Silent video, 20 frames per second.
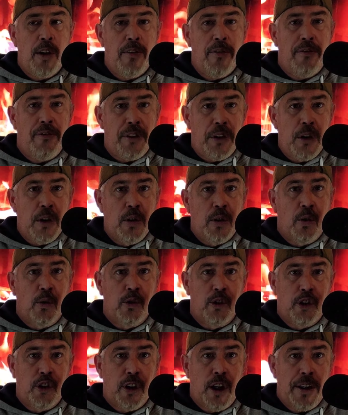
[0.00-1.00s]
vehicle
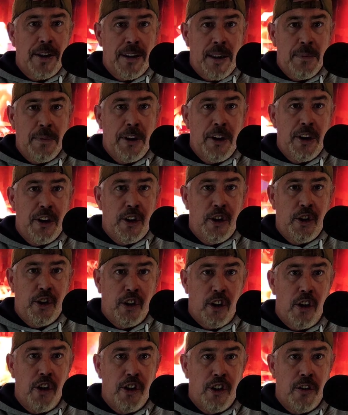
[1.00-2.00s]
attempting to
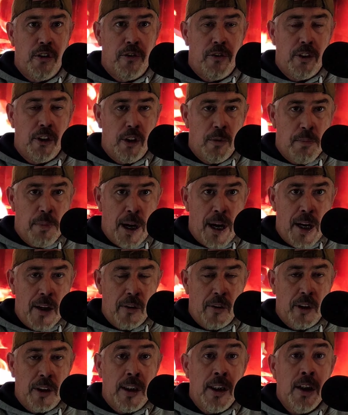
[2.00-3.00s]
charge your
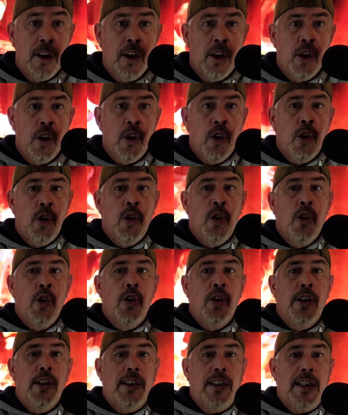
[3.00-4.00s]
battery,
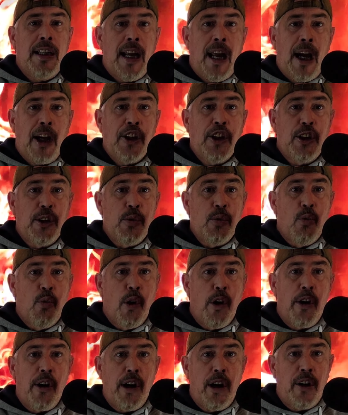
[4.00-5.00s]
can actually
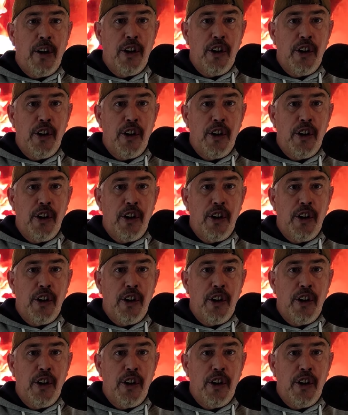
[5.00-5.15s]
wear out